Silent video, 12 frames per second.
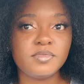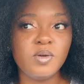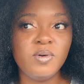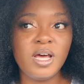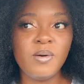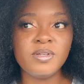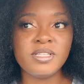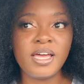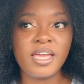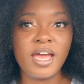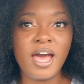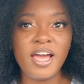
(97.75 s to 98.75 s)
when I was
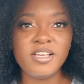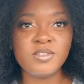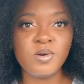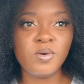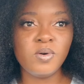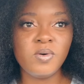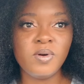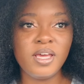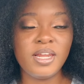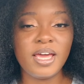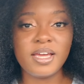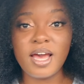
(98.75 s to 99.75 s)
like in high school
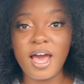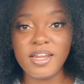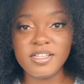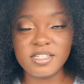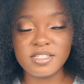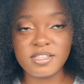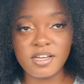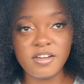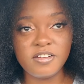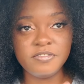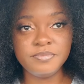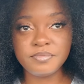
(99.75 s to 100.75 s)
and like college and
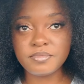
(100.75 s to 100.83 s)
stuff.